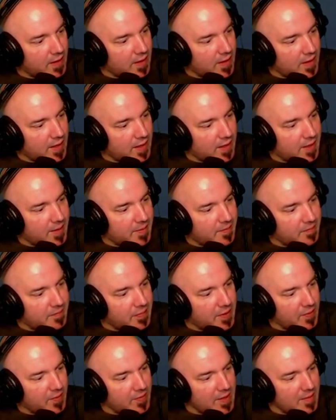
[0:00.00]
Um,
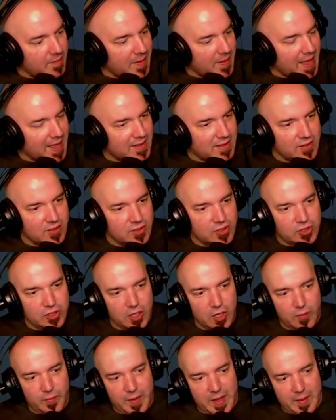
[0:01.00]
can we get back to the
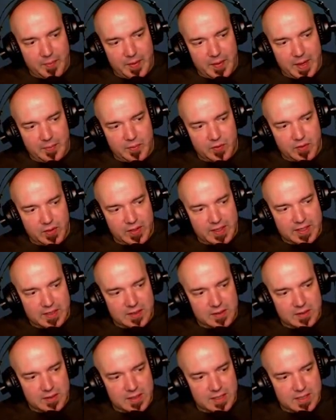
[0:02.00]
show, Pepe?
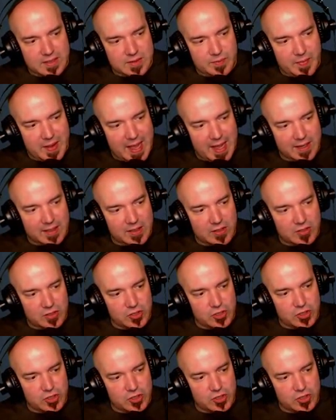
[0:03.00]
Please get us back to the